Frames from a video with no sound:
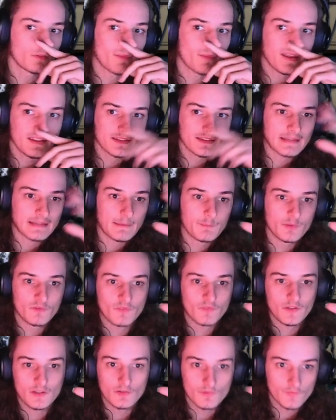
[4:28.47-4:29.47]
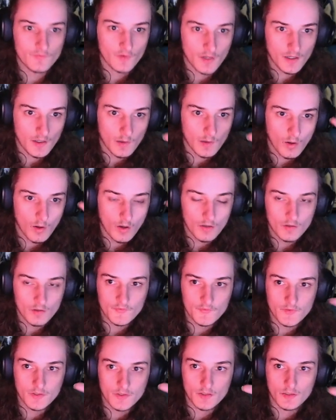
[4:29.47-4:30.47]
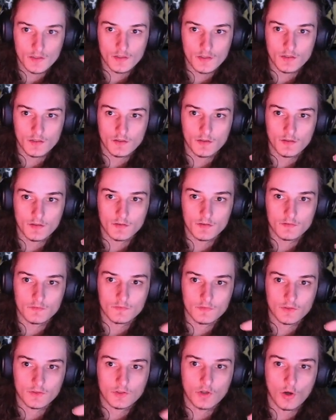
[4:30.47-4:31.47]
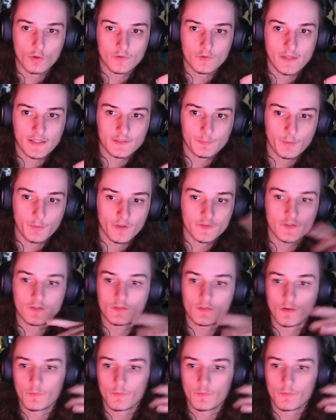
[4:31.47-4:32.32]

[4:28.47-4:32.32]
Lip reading: to make a separate video for all of the codex bosses,